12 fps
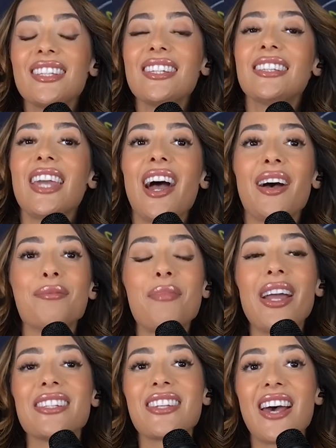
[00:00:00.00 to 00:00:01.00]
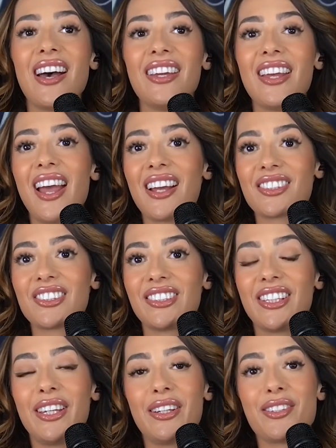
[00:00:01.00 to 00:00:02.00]
Yeah, my dad
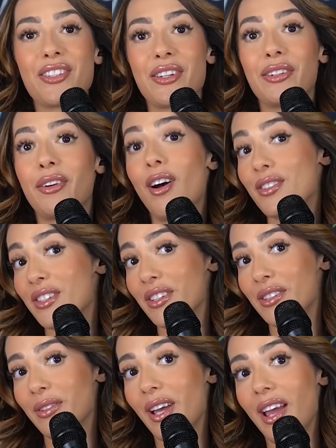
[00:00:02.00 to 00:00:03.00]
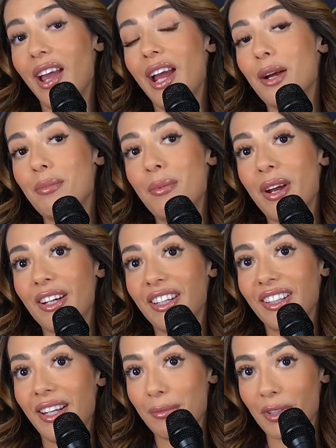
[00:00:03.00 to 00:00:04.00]
actually, so also Arab
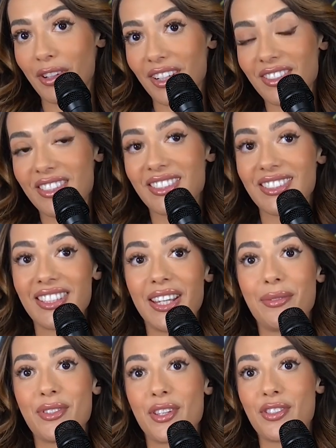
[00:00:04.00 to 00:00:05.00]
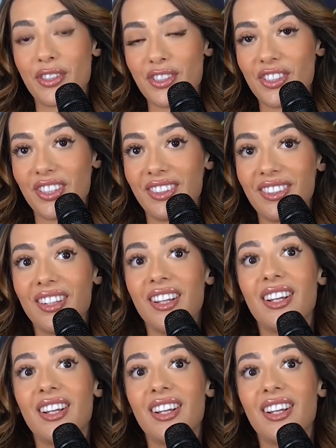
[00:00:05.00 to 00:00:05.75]
American immigrant, he uh-huh. was a surgeon.